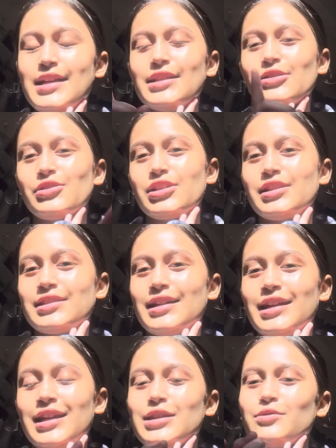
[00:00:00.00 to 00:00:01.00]
Social
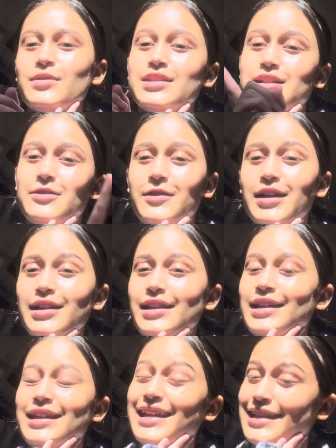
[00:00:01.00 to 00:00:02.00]
studies was difficult
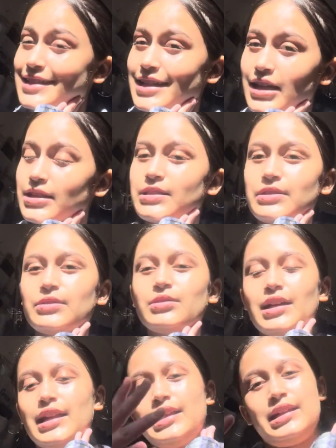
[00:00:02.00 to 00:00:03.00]
in India too,
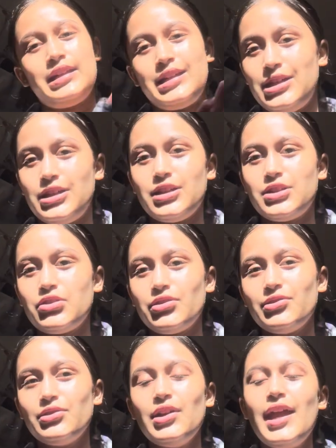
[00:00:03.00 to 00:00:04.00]
and in here too.